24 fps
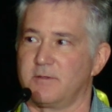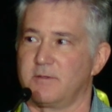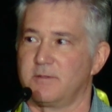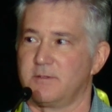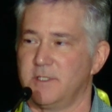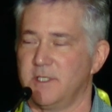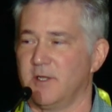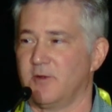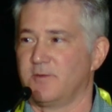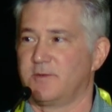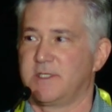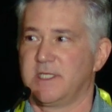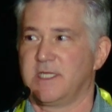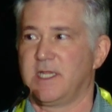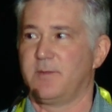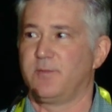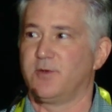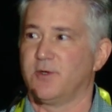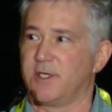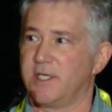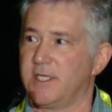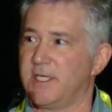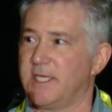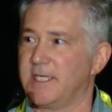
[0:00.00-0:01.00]
Did they
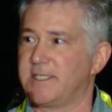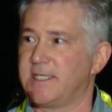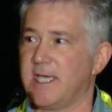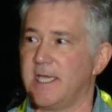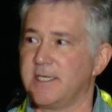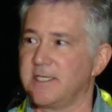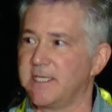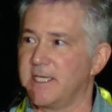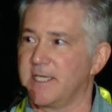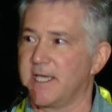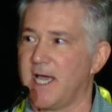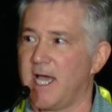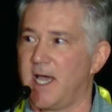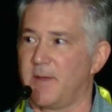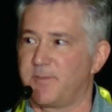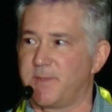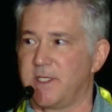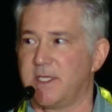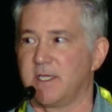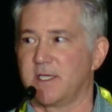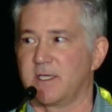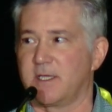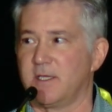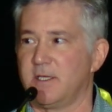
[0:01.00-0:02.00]
put in a 10 gig
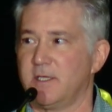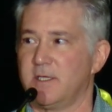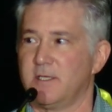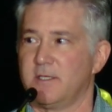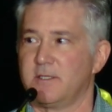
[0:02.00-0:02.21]
optic